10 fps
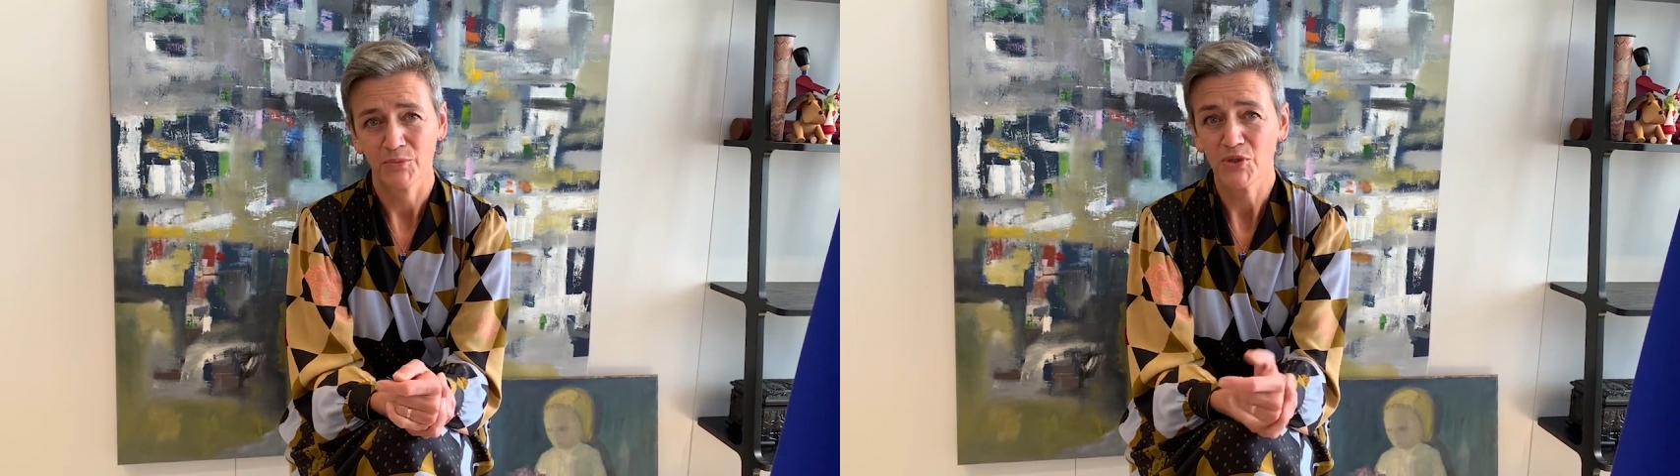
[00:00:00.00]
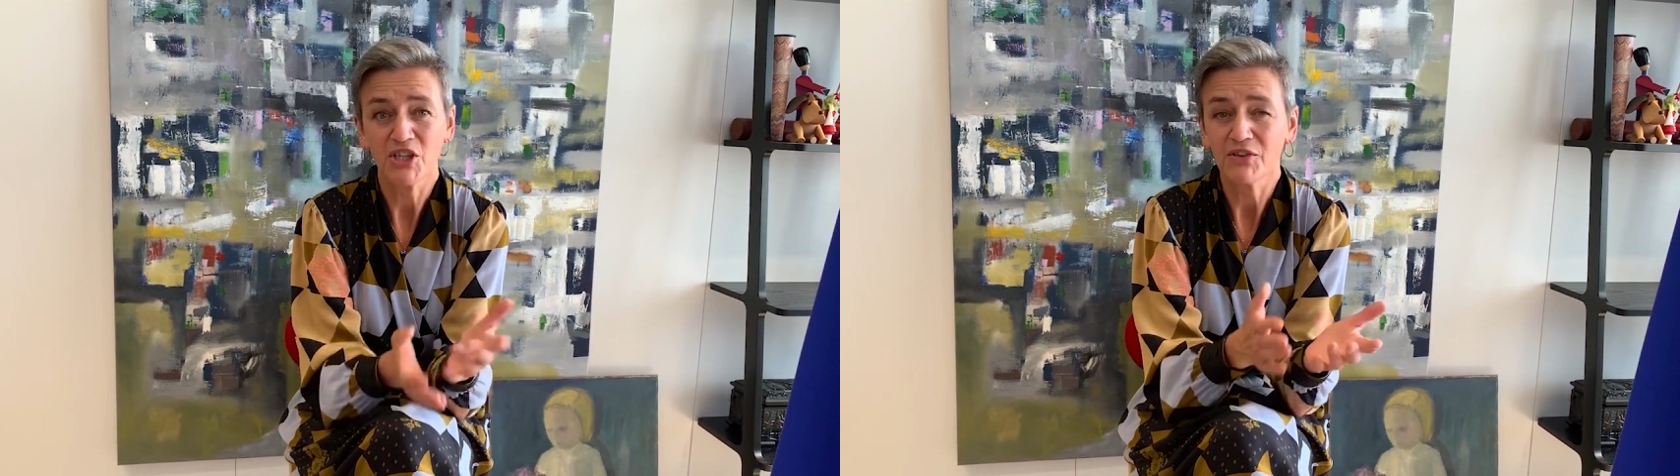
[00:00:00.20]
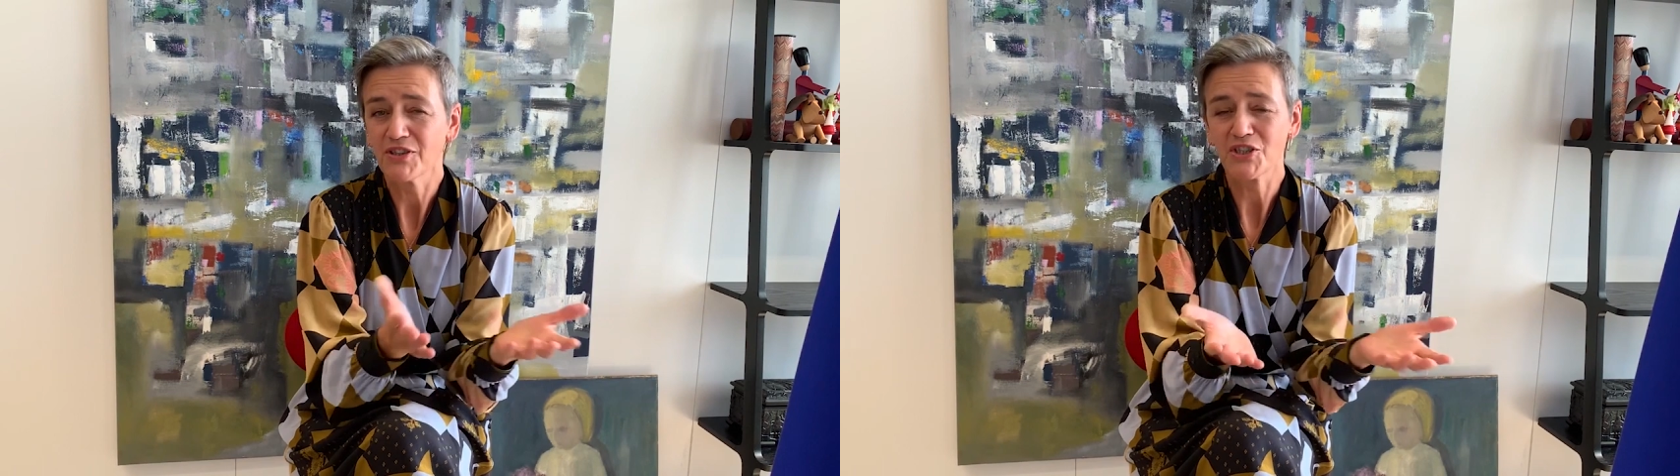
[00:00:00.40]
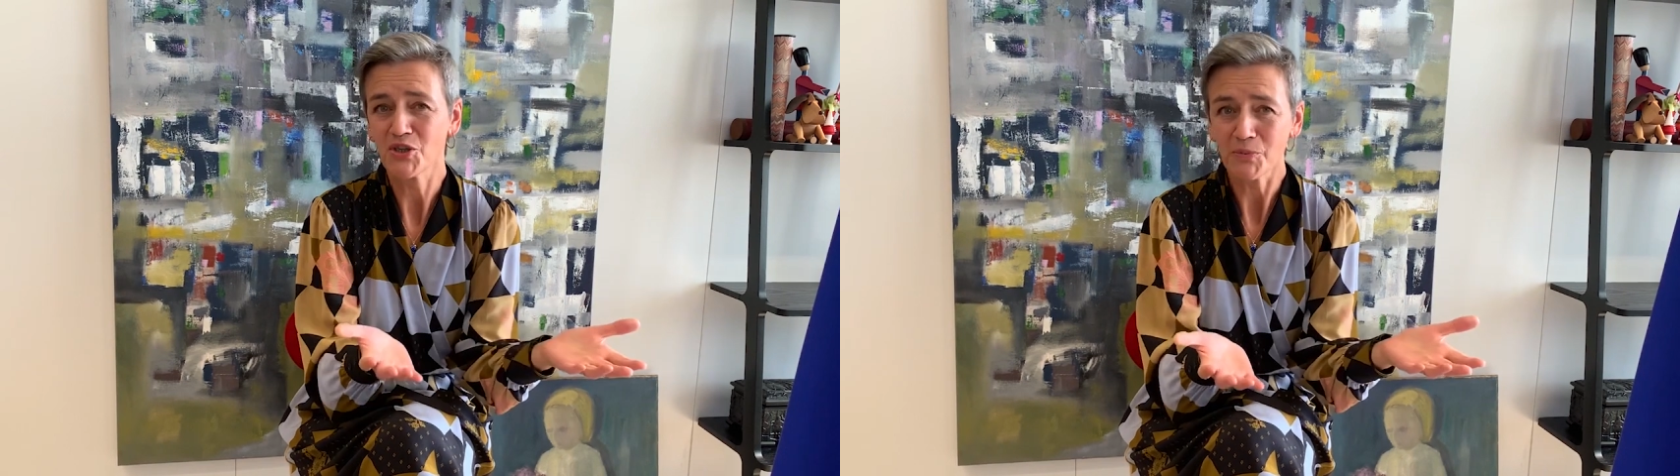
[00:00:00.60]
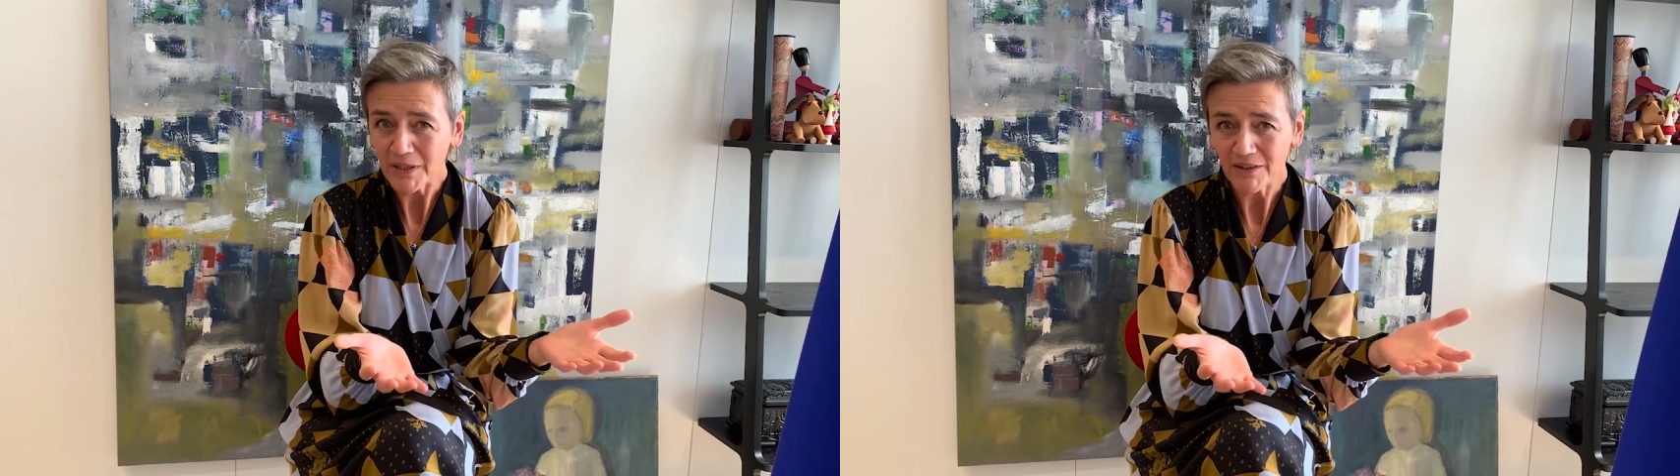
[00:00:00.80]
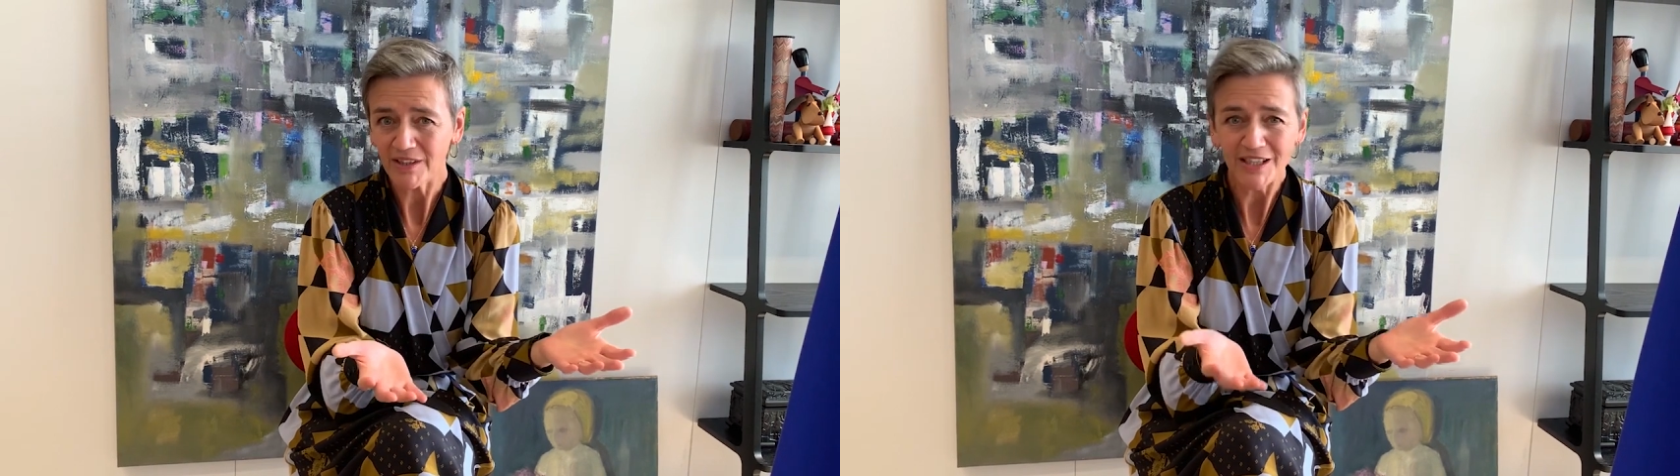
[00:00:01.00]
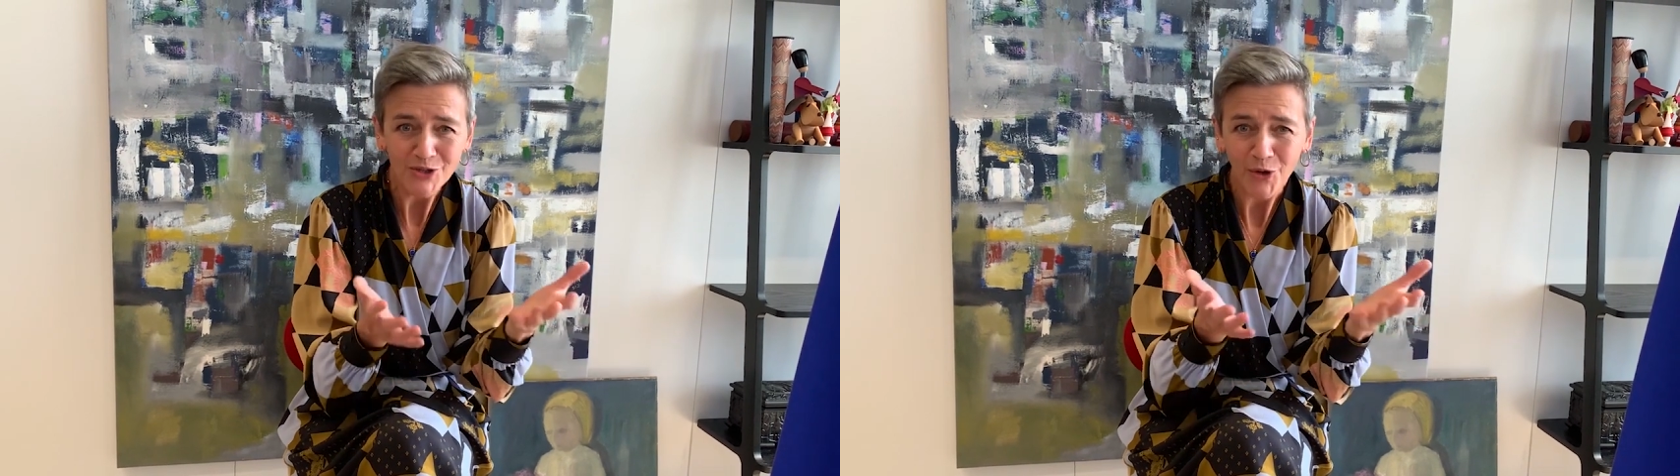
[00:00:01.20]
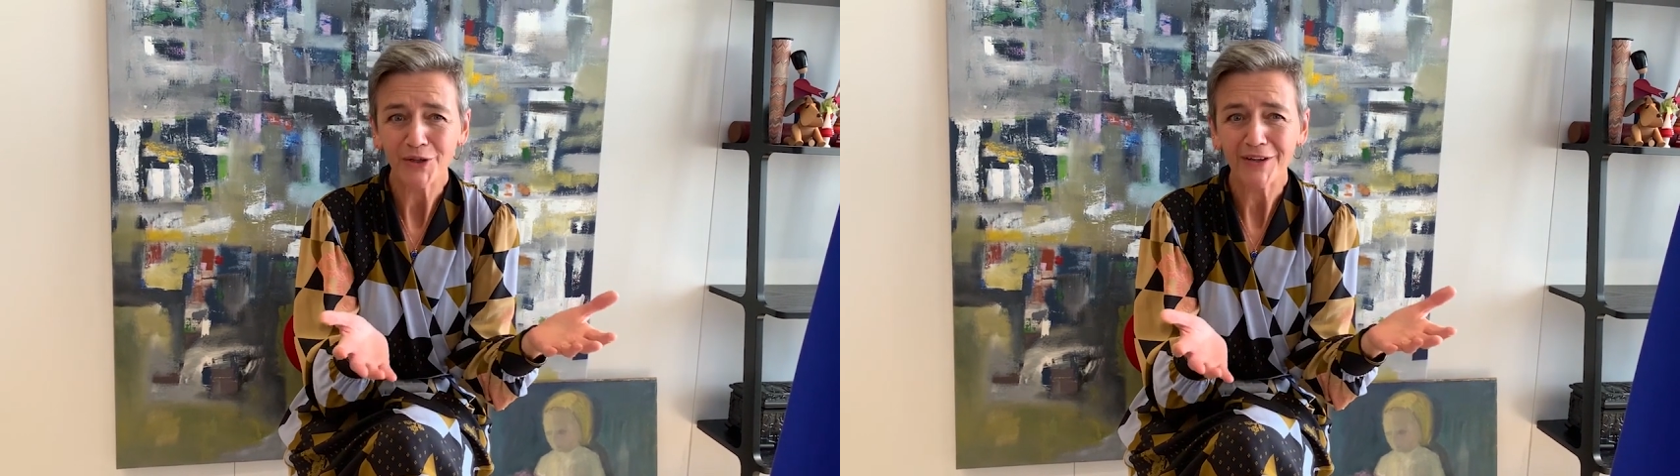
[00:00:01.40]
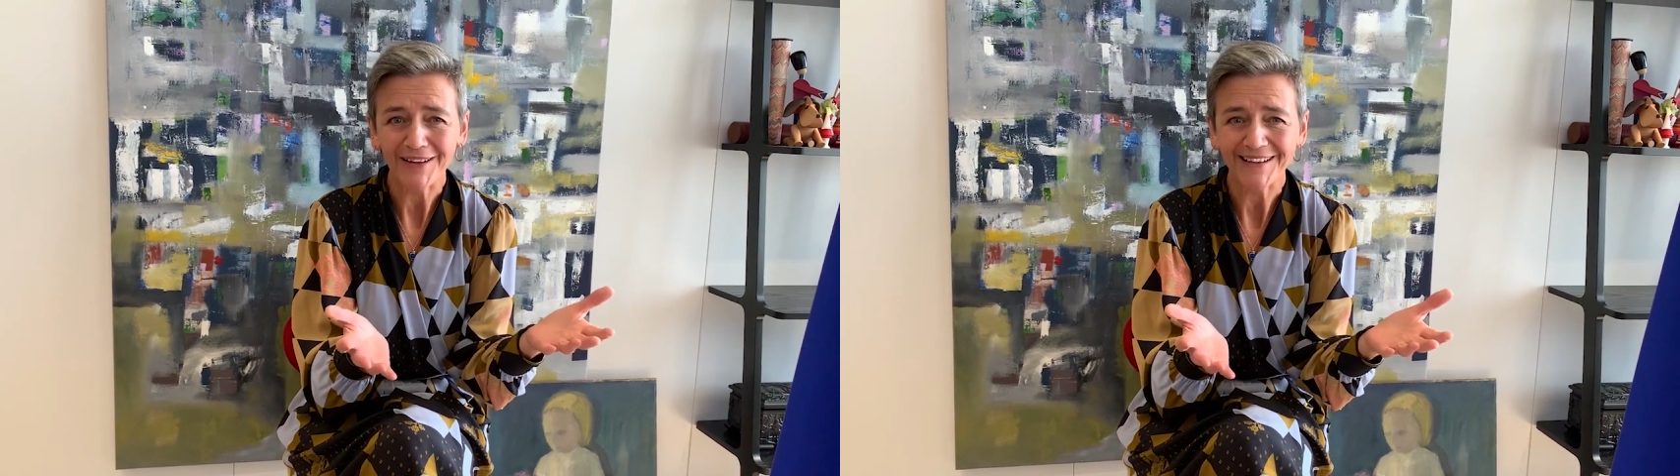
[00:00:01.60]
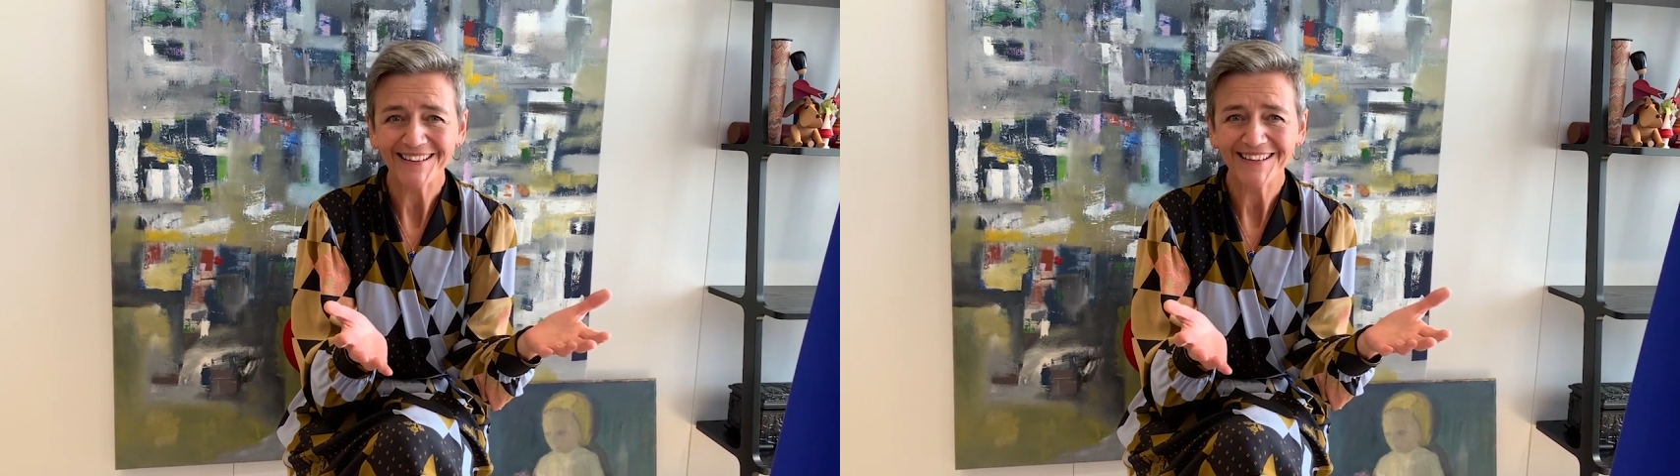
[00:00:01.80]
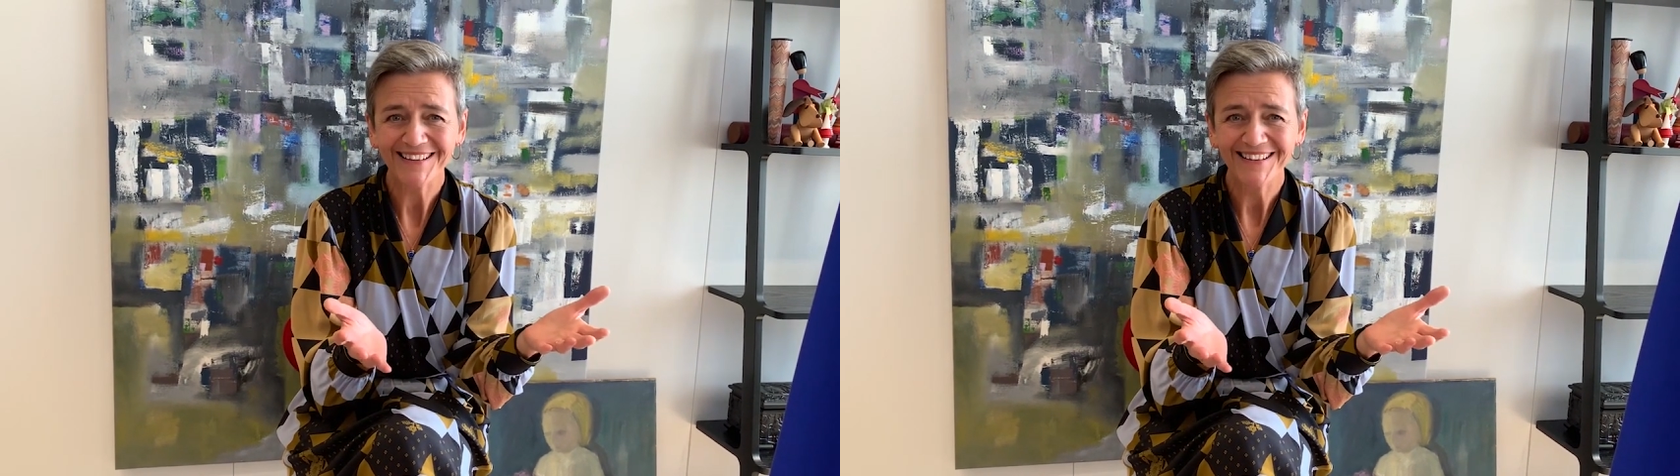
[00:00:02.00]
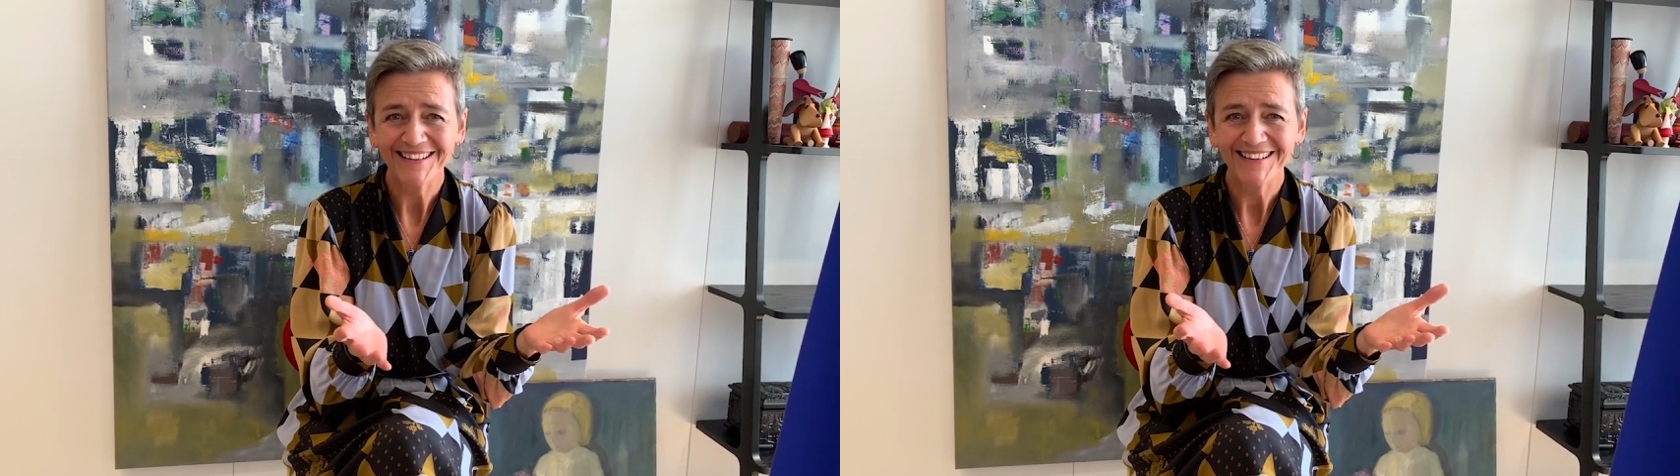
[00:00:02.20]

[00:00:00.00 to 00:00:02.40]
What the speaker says: We shifted so many things online